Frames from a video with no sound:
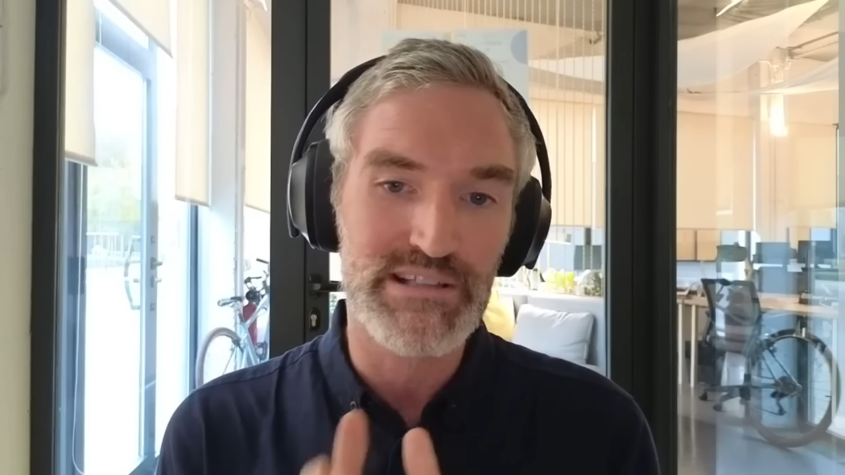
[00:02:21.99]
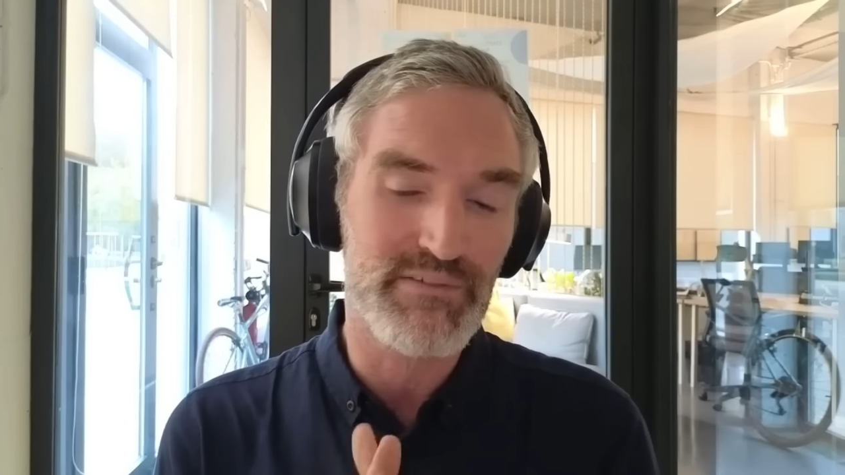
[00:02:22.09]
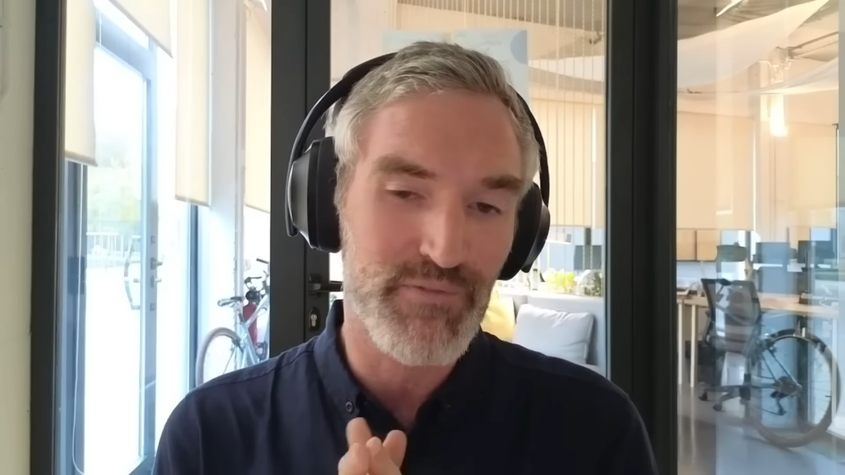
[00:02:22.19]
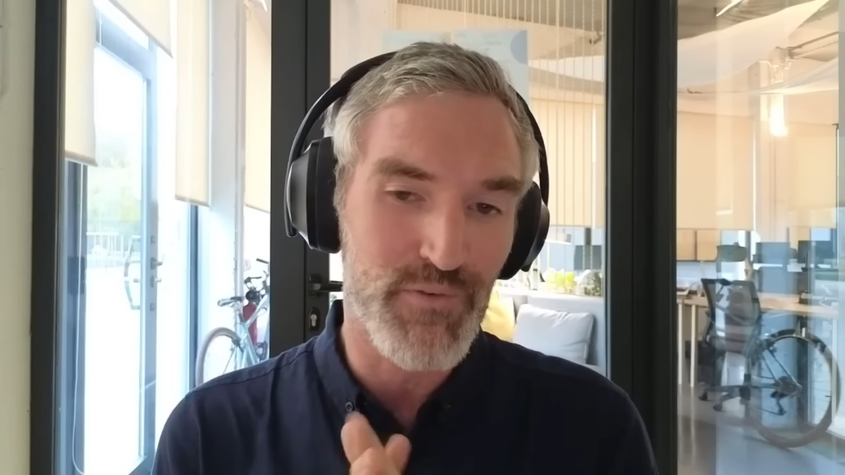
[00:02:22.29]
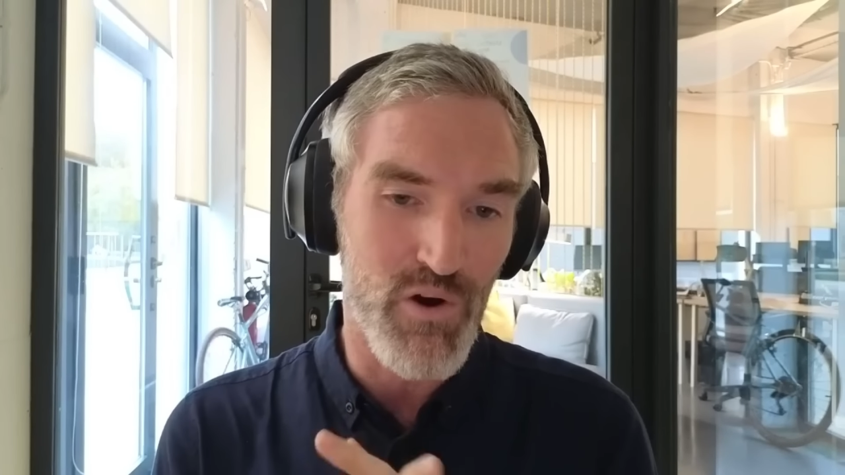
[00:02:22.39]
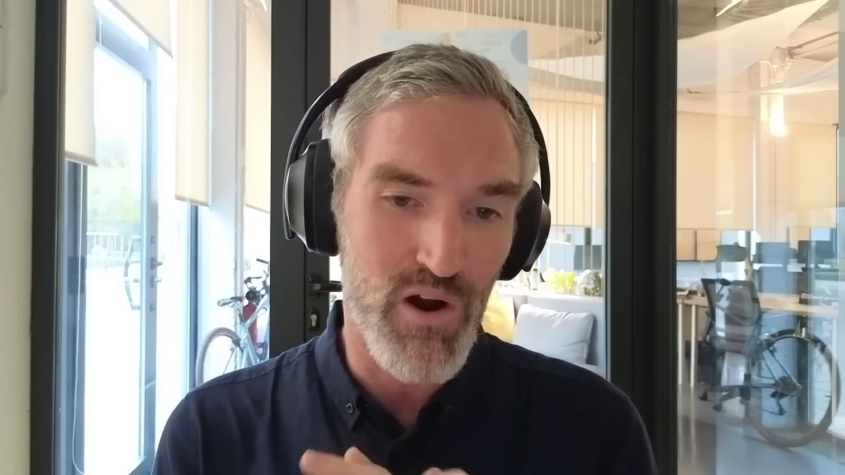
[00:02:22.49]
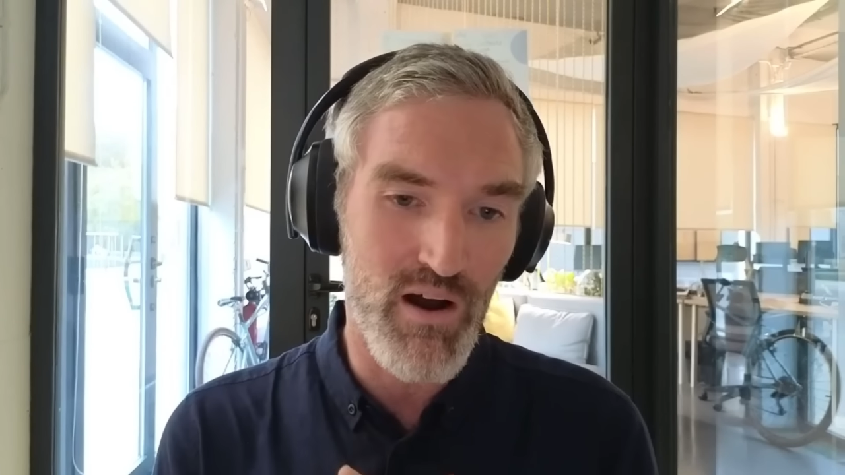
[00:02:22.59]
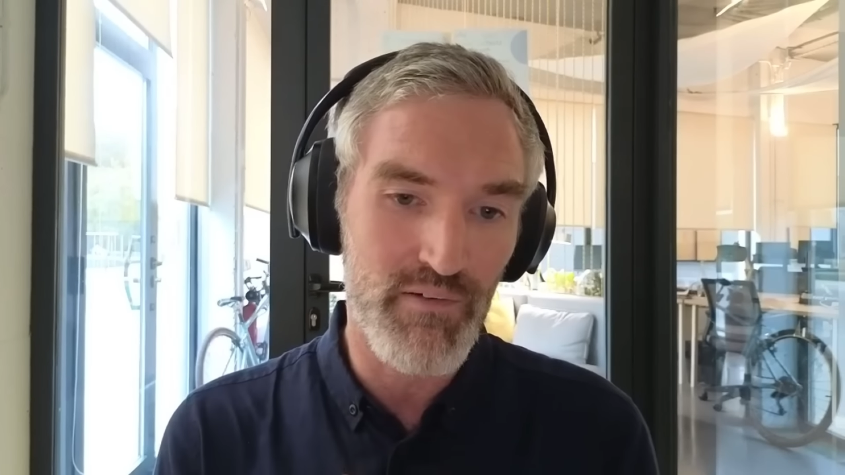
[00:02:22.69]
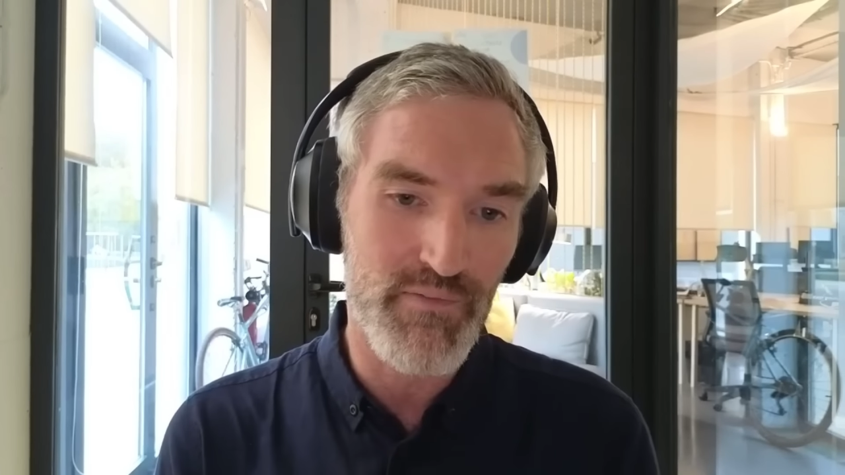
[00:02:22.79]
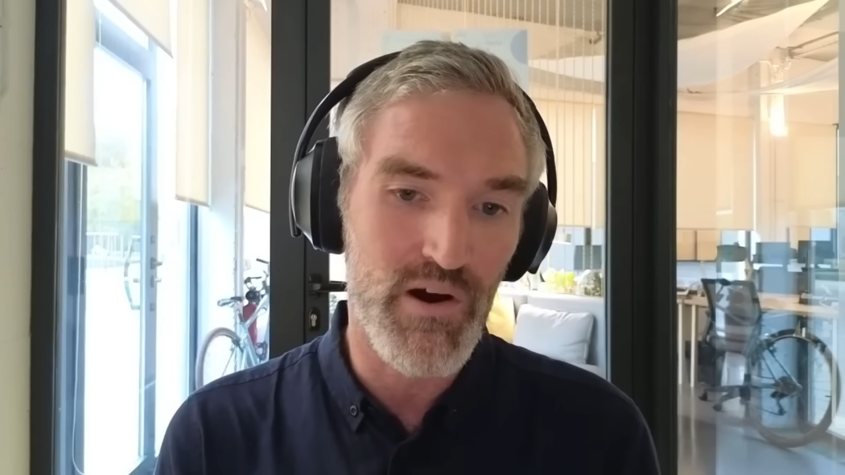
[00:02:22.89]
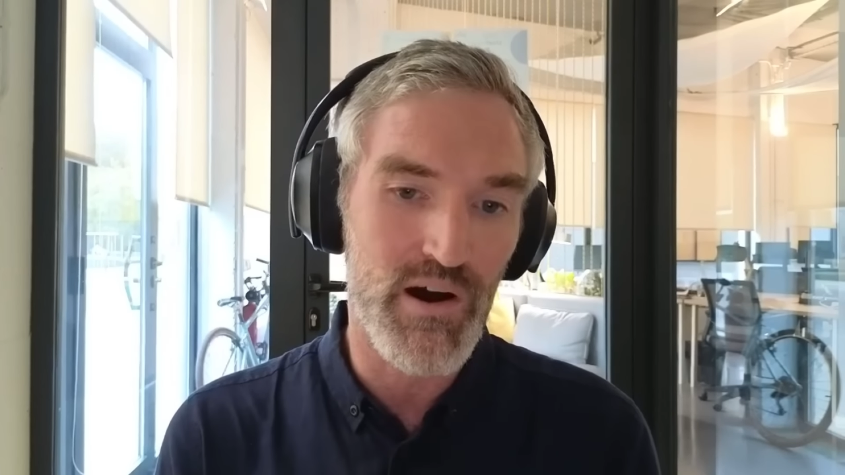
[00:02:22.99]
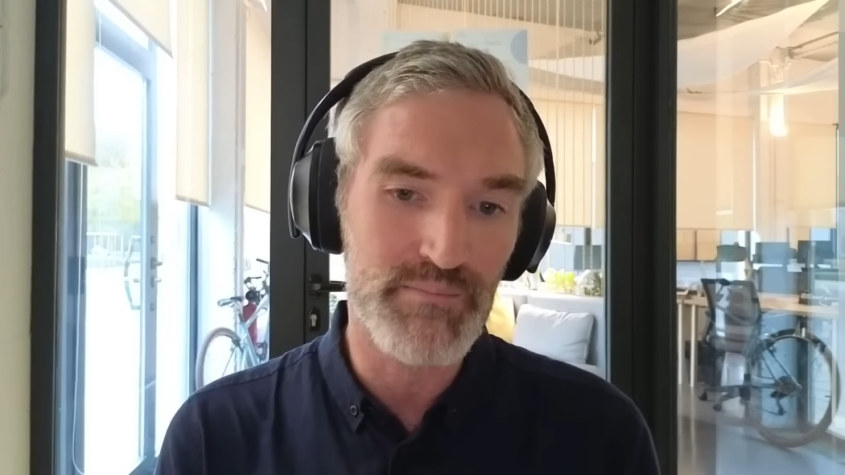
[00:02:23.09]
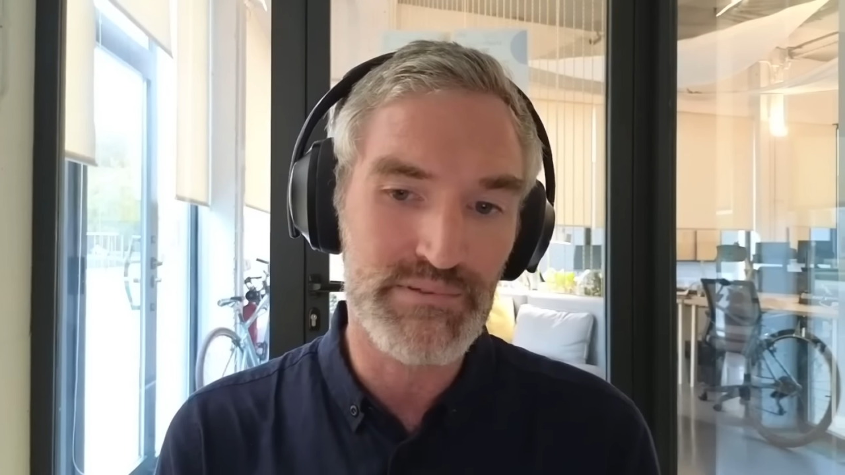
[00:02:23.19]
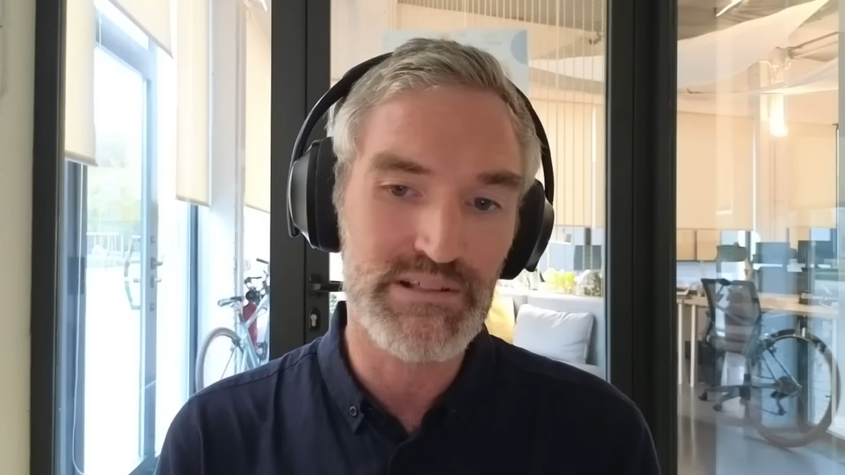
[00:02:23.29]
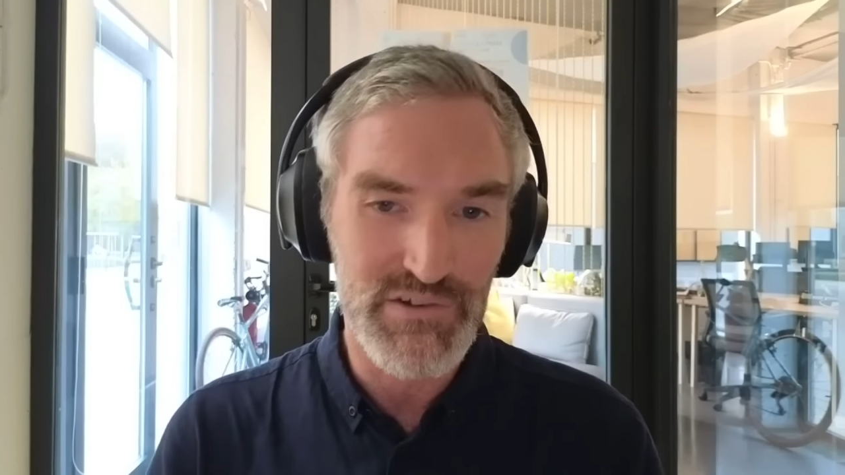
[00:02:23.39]
in for our
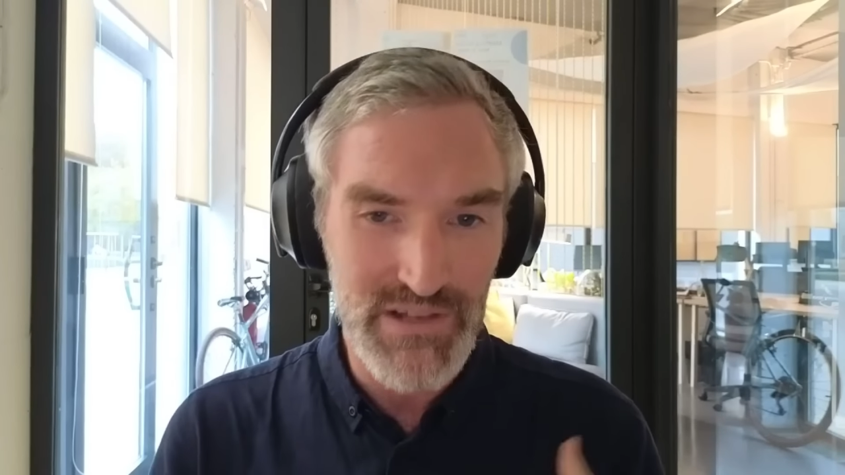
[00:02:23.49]
firms,